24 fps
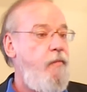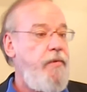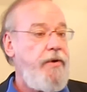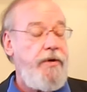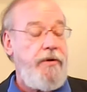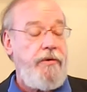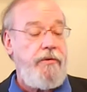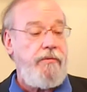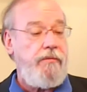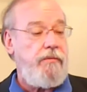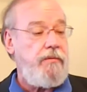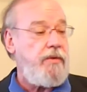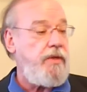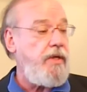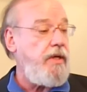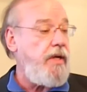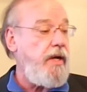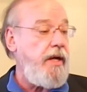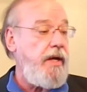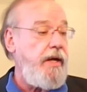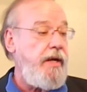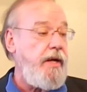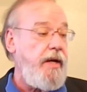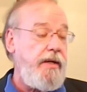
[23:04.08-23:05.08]
You know,
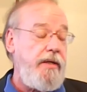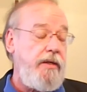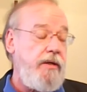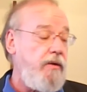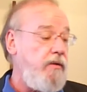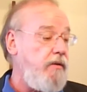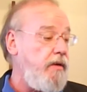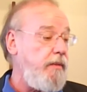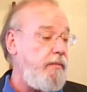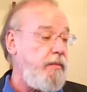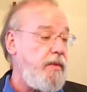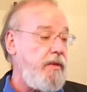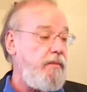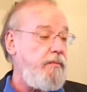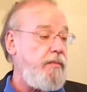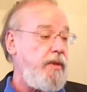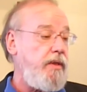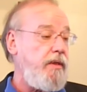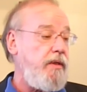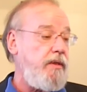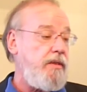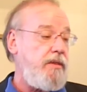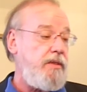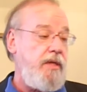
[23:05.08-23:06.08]
today I know I'm going to
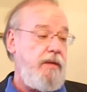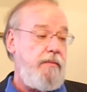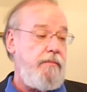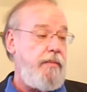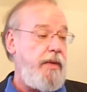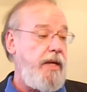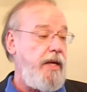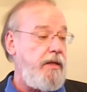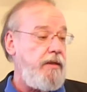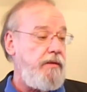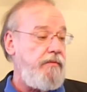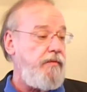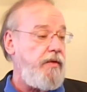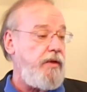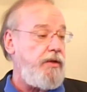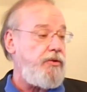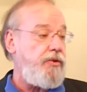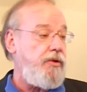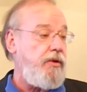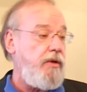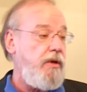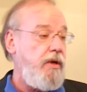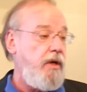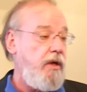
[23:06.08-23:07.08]
be on some bad
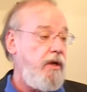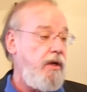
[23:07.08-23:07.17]
adventure.